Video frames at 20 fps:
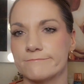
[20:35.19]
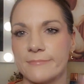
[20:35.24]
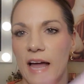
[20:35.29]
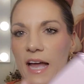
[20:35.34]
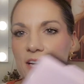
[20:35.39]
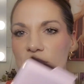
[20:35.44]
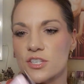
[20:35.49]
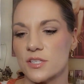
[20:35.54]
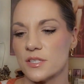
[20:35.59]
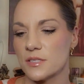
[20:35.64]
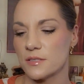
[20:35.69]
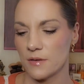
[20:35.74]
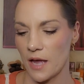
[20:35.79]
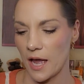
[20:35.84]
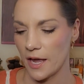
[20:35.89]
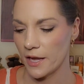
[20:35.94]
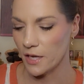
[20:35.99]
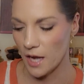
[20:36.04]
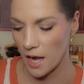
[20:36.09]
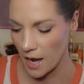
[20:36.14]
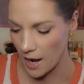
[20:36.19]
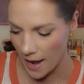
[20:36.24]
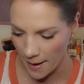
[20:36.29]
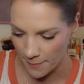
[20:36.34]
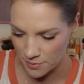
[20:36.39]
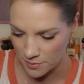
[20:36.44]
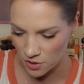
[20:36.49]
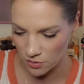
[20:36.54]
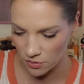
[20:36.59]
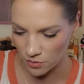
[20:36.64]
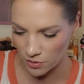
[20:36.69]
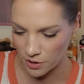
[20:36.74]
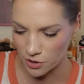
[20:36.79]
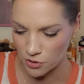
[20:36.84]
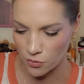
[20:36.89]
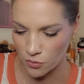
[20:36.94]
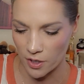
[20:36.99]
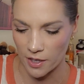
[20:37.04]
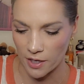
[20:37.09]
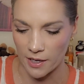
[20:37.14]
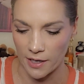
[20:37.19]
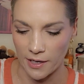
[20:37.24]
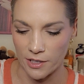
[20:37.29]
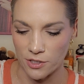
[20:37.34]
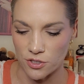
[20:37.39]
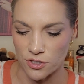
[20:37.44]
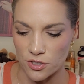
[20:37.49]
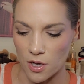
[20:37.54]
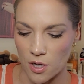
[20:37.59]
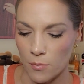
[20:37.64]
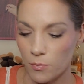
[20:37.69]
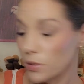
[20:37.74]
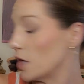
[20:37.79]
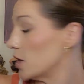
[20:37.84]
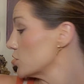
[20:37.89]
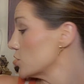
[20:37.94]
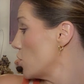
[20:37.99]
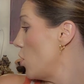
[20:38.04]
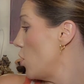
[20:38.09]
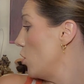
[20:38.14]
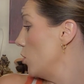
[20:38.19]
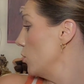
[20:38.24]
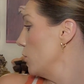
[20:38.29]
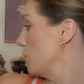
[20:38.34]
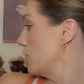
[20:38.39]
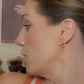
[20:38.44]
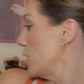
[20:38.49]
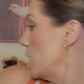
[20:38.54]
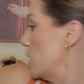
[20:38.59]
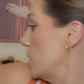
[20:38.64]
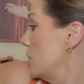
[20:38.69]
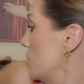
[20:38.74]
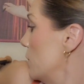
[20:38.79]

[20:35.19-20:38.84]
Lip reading: I absolutely adore it, and I just got blush all over it.